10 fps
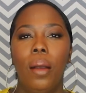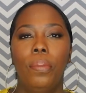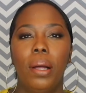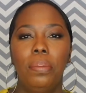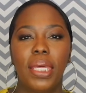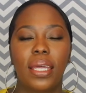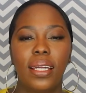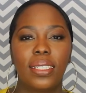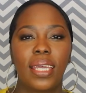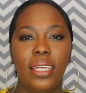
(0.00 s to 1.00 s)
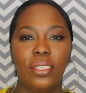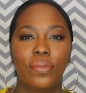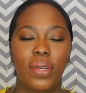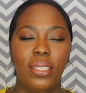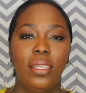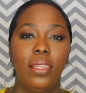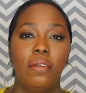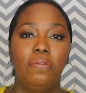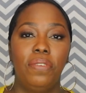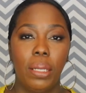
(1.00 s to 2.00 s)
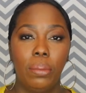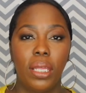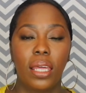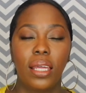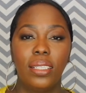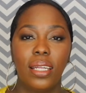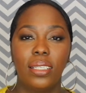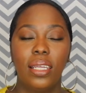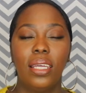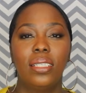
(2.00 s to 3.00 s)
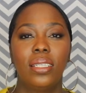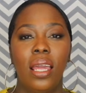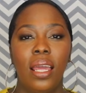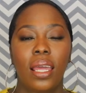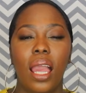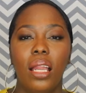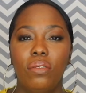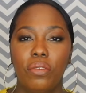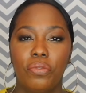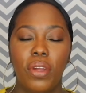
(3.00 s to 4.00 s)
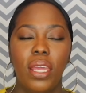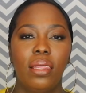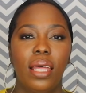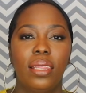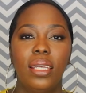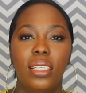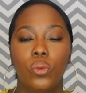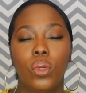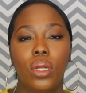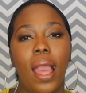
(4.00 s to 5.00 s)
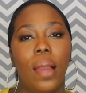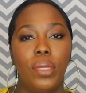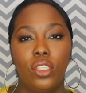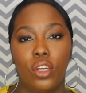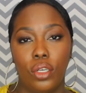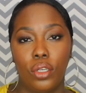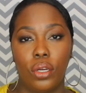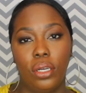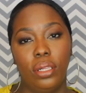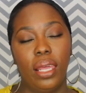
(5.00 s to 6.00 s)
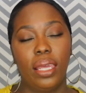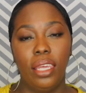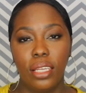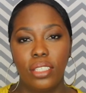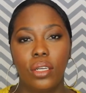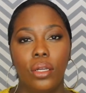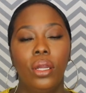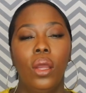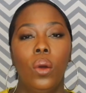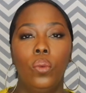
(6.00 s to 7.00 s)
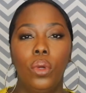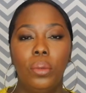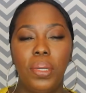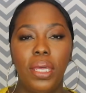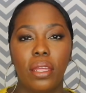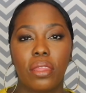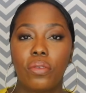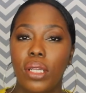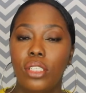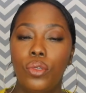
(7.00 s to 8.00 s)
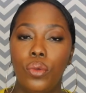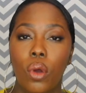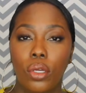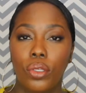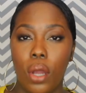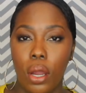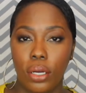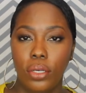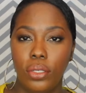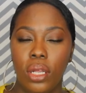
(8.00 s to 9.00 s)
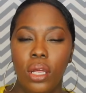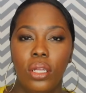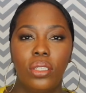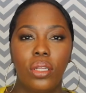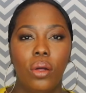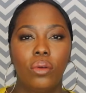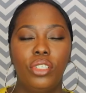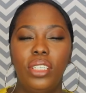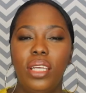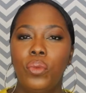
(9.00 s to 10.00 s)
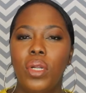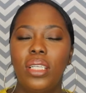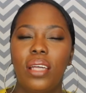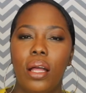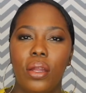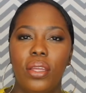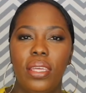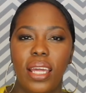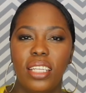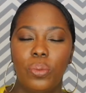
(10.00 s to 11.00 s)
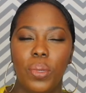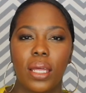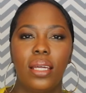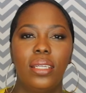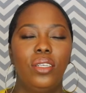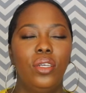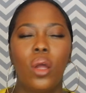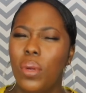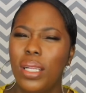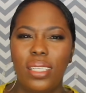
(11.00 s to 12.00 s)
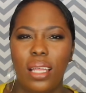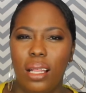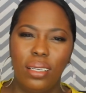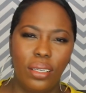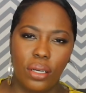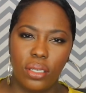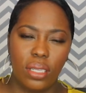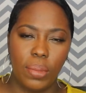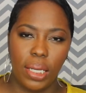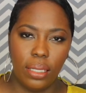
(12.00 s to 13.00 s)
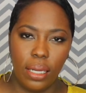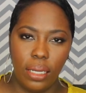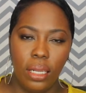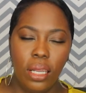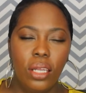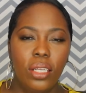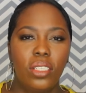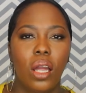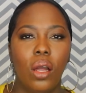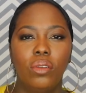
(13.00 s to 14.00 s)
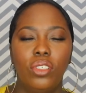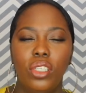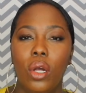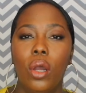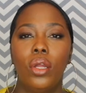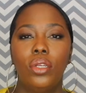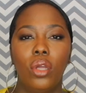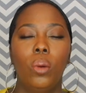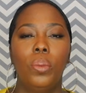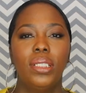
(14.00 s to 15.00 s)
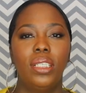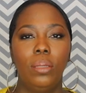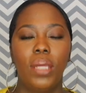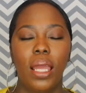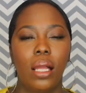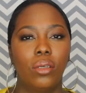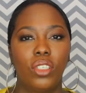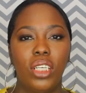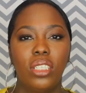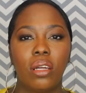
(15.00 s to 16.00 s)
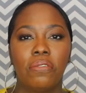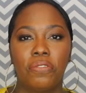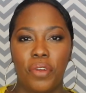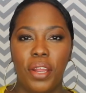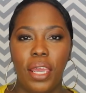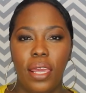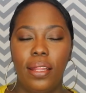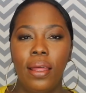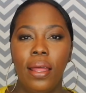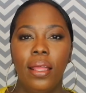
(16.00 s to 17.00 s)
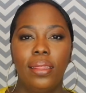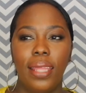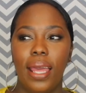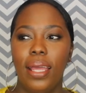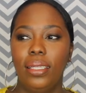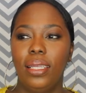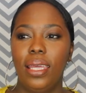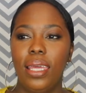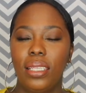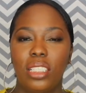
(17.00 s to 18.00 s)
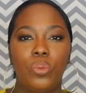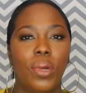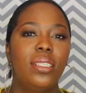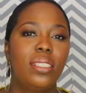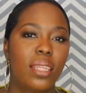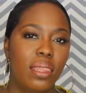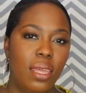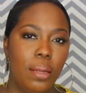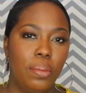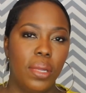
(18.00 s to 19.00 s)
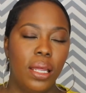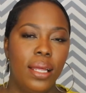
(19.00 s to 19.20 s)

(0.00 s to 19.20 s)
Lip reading: But because cancer runs in their family, Contessa is kind of afraid that this will happen to her daughter, that cancer will be a threat to her daughters. So she didn't want to tell her yes, because you don't want to tell a little girl something like that. So she told her no, but deep down she's afraid that it spreads to them.